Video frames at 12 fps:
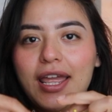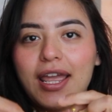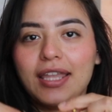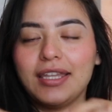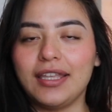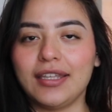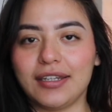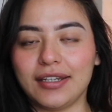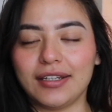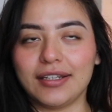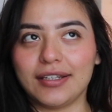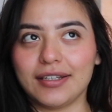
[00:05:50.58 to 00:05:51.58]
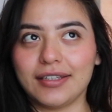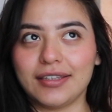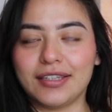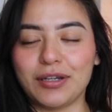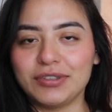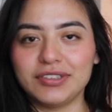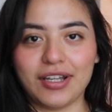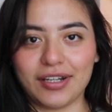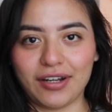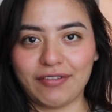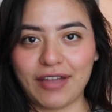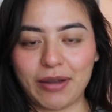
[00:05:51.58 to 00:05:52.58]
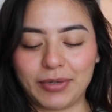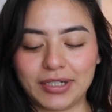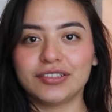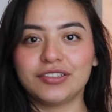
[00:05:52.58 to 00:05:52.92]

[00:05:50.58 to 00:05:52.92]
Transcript: and then there was not enough fabric.